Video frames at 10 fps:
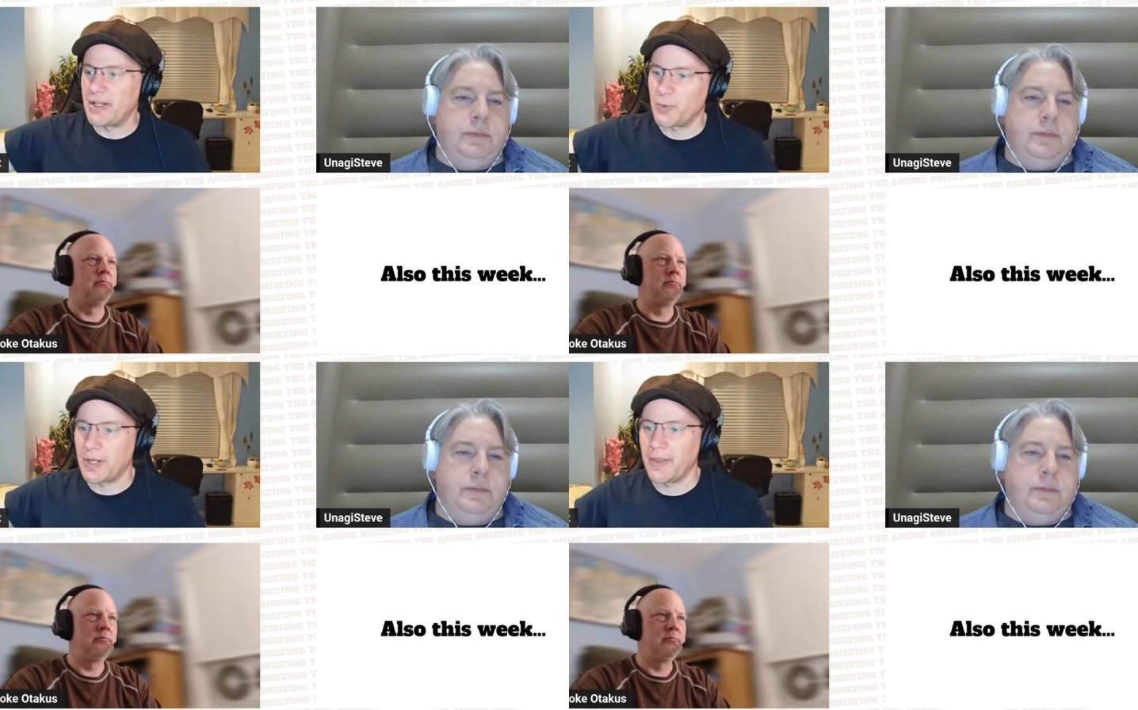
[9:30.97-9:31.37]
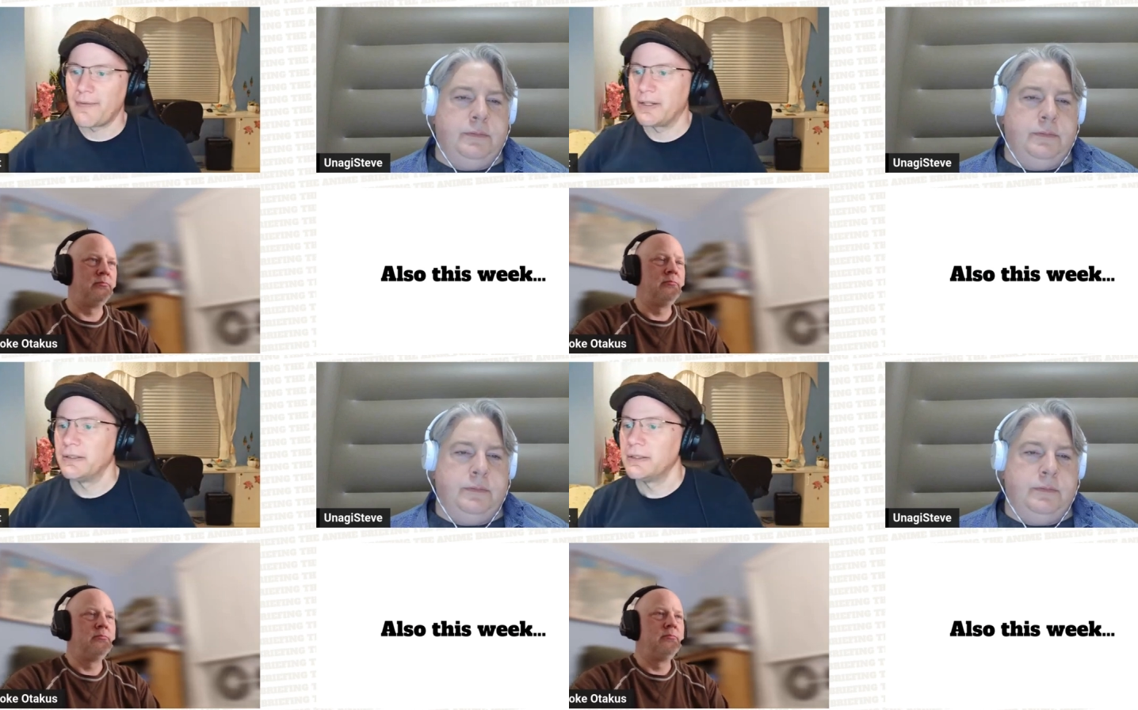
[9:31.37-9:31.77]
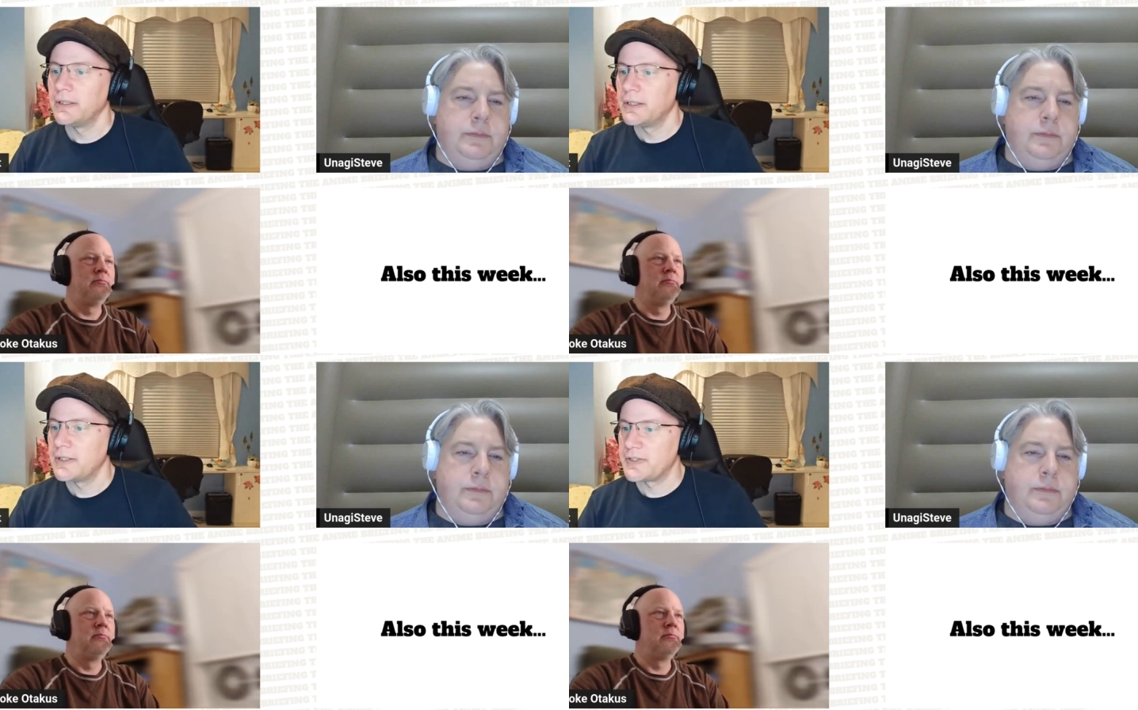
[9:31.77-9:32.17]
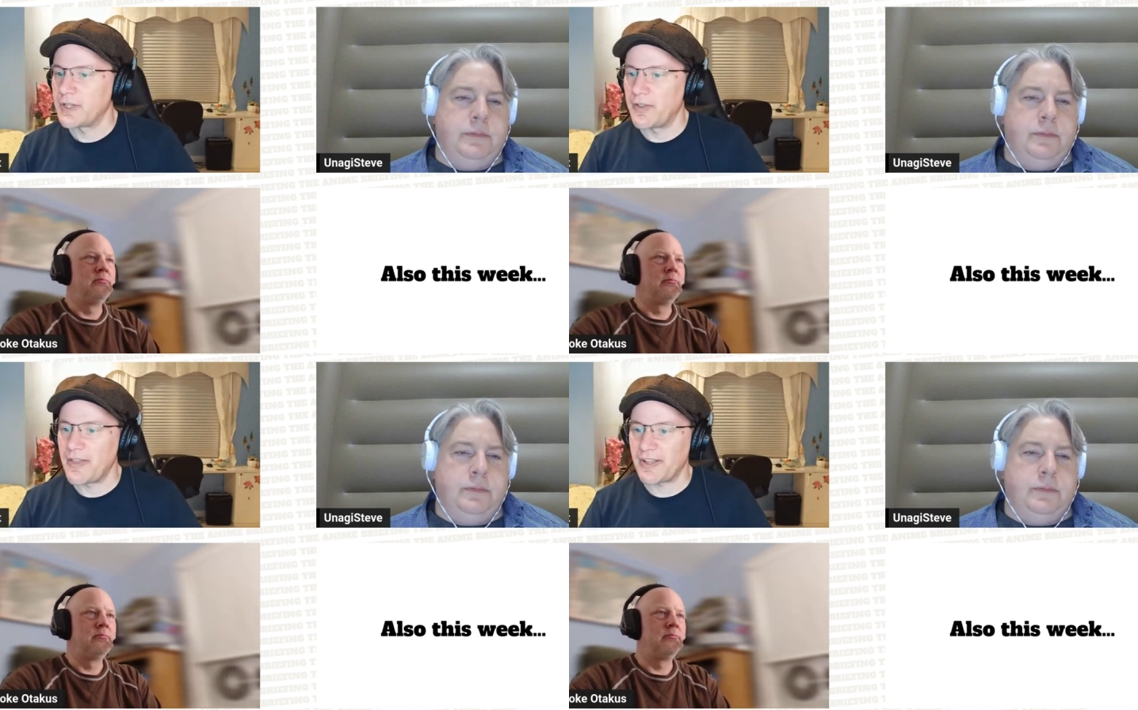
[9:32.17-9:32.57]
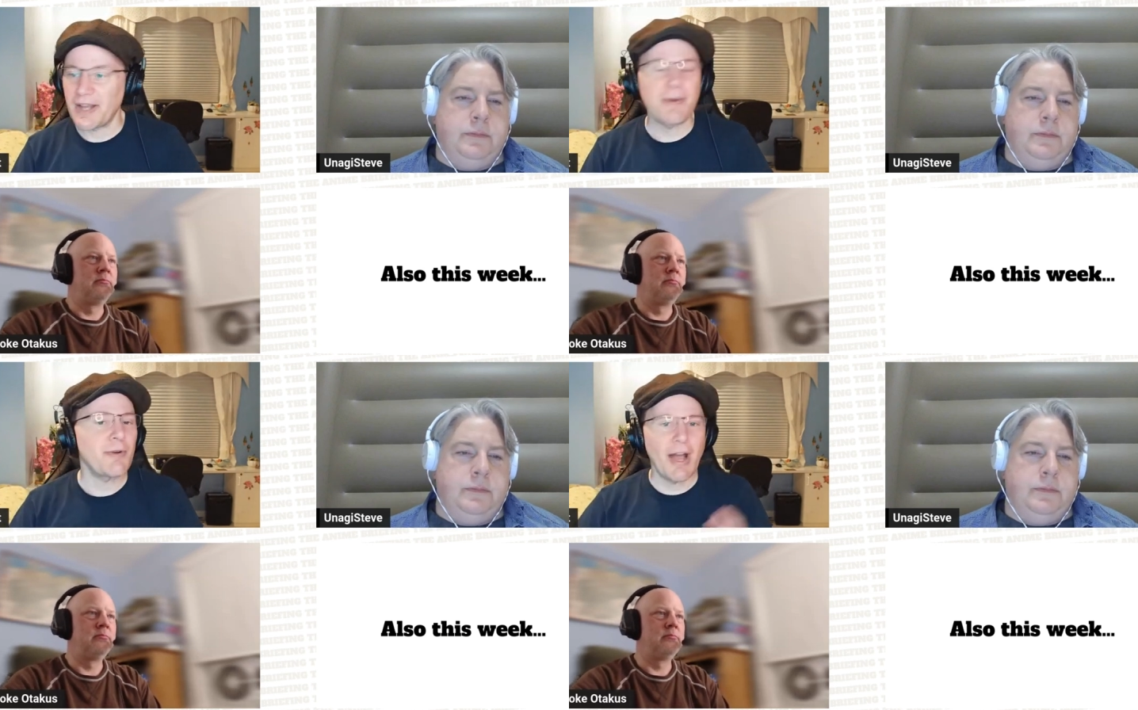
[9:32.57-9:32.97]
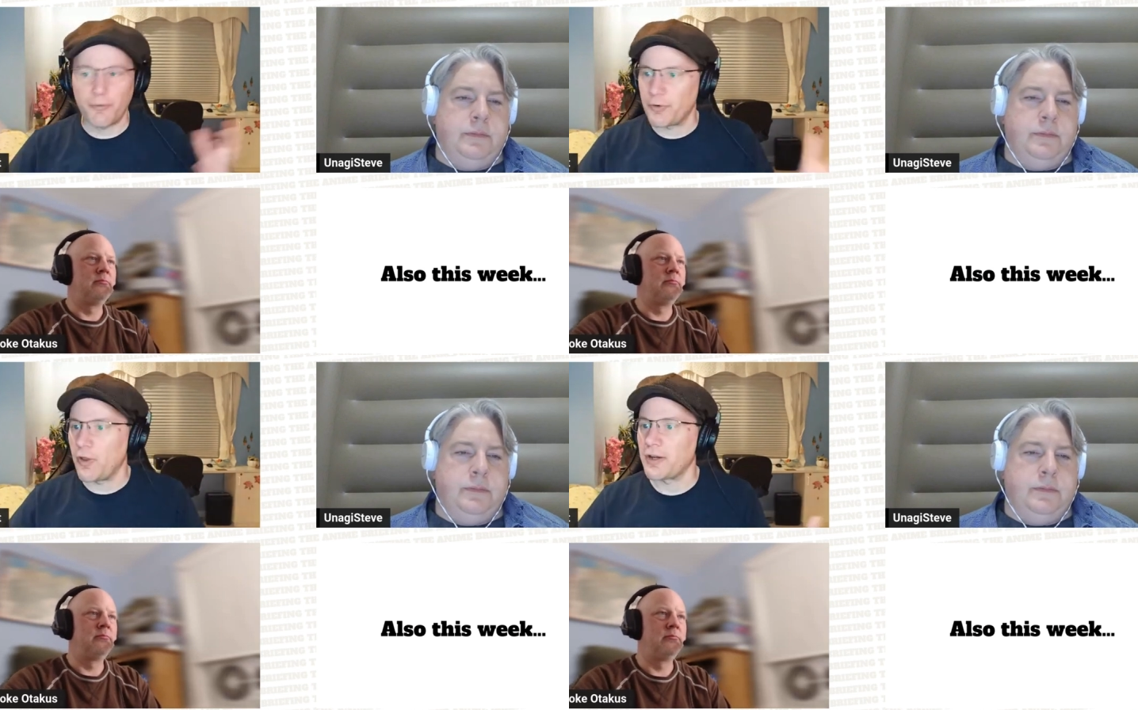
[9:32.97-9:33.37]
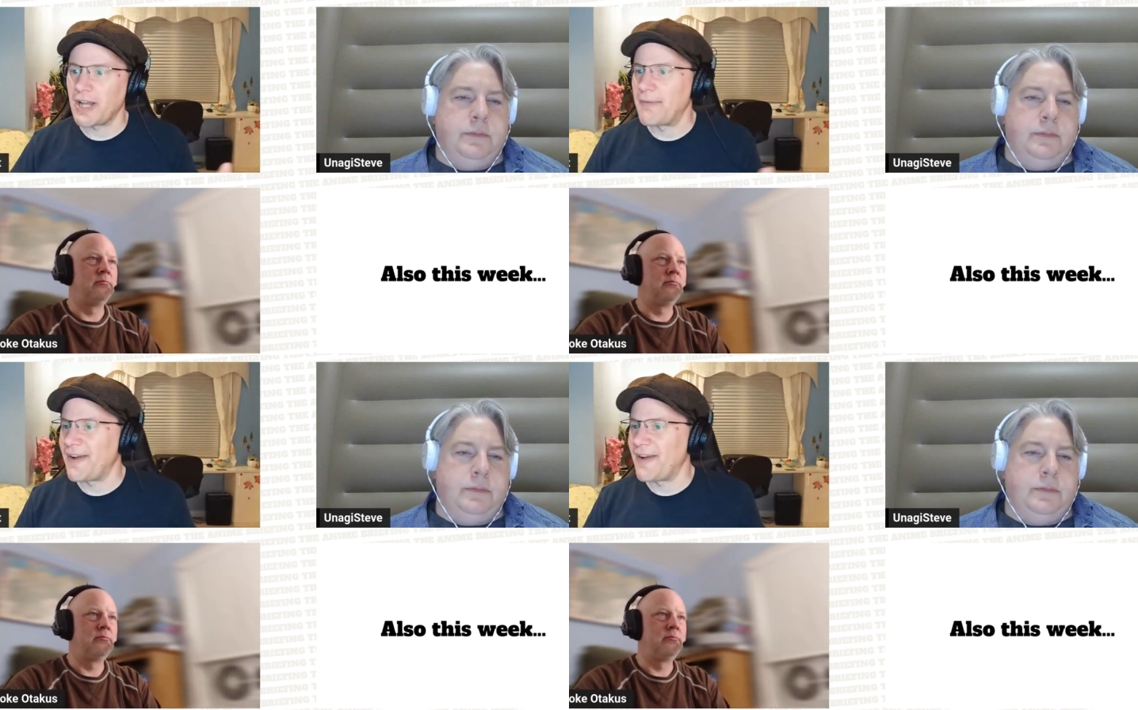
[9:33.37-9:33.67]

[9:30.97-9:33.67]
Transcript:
Speaker 1: in 2011. So they could have been around for a long time.